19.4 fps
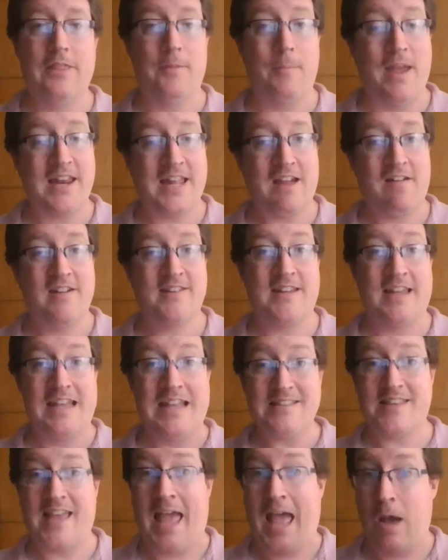The main character
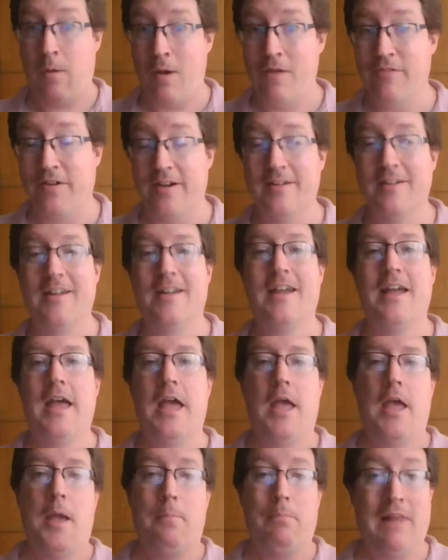is, however,
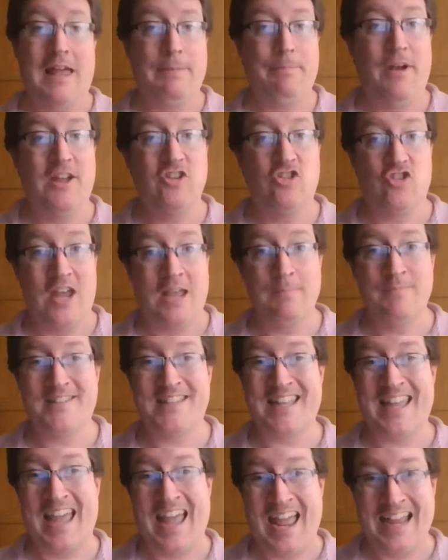played by James
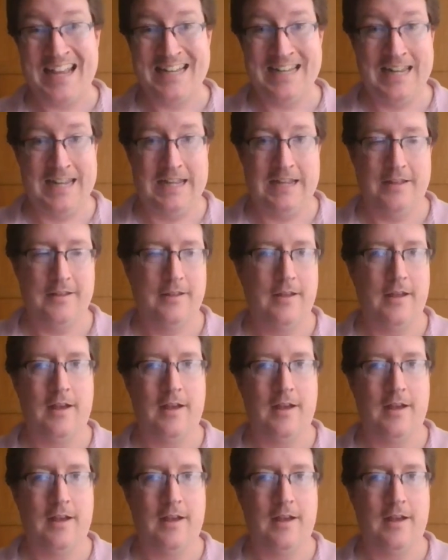Cagney.